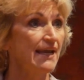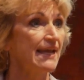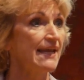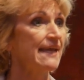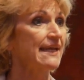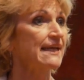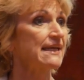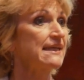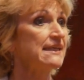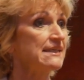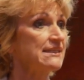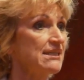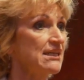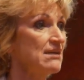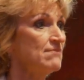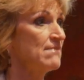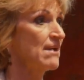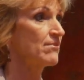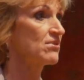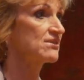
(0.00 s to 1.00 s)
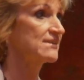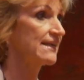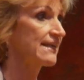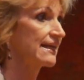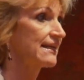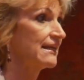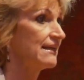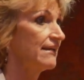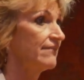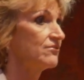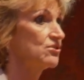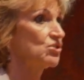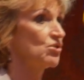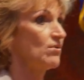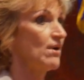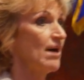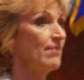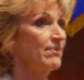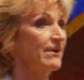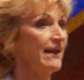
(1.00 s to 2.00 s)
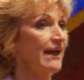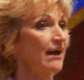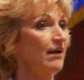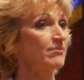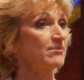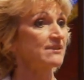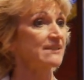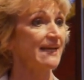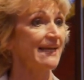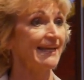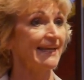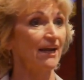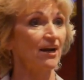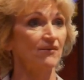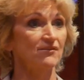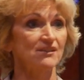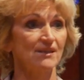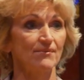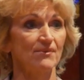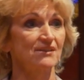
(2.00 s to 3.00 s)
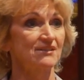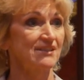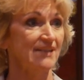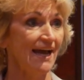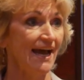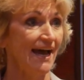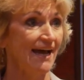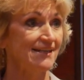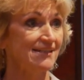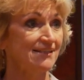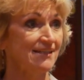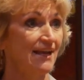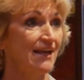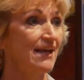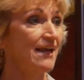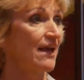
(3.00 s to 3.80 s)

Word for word: It can, team members that can lift you up and help take care of some of the tasks